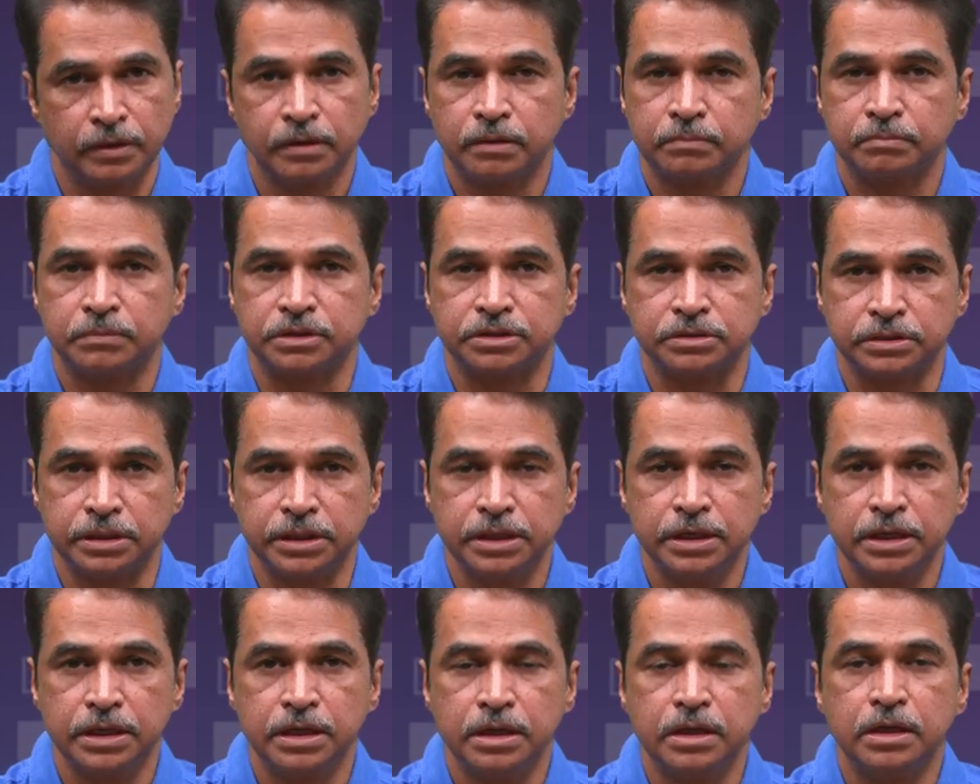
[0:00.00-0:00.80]
But
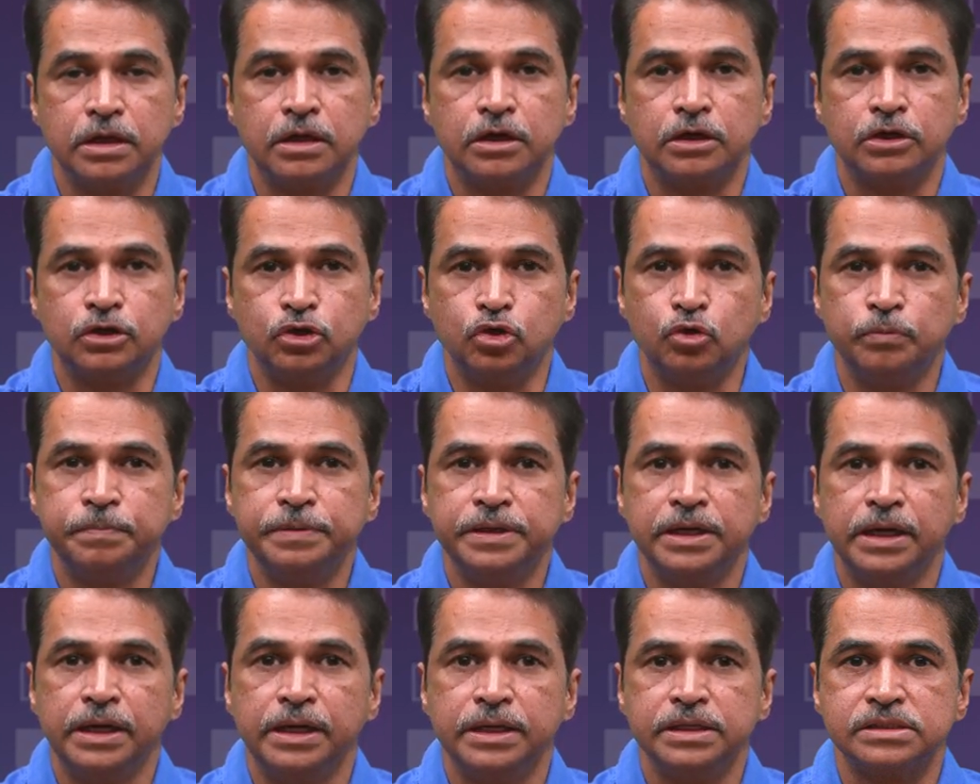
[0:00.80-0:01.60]
today,
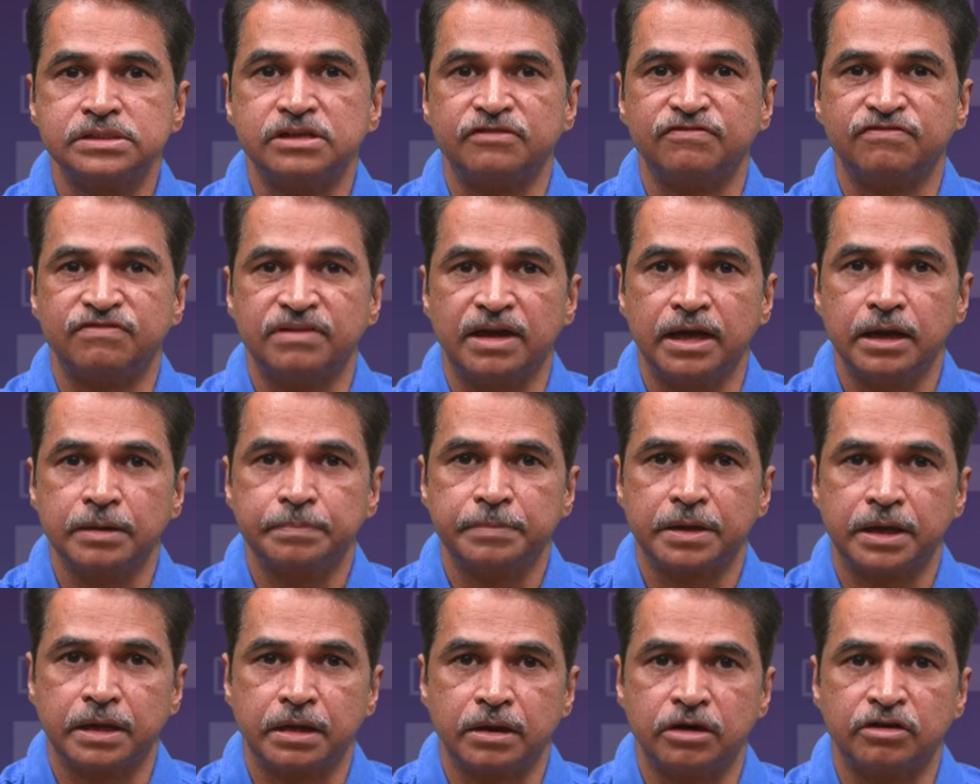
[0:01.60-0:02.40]
UPI is the flag
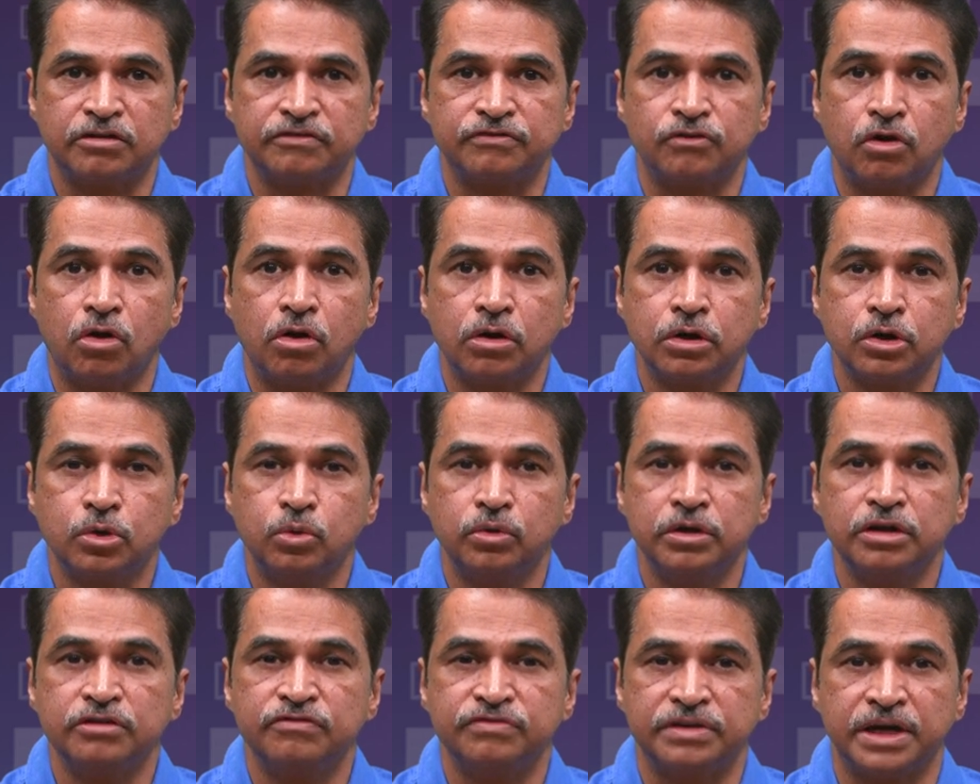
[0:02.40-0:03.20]
bearer of
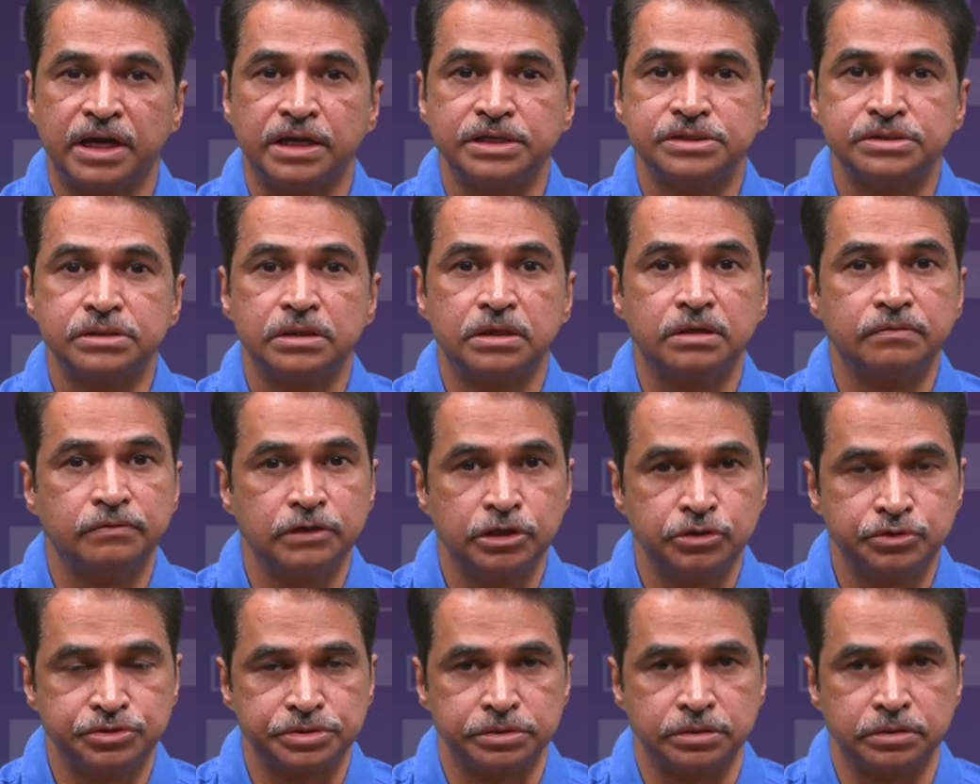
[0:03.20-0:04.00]
ongoing financial
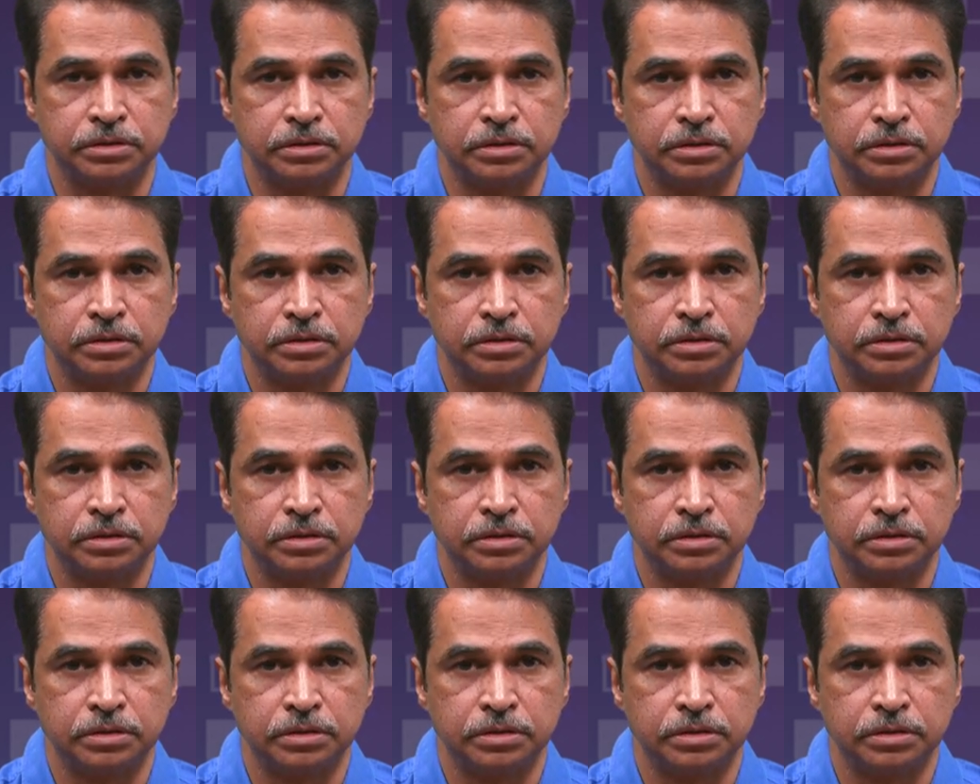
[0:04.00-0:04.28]
revolution.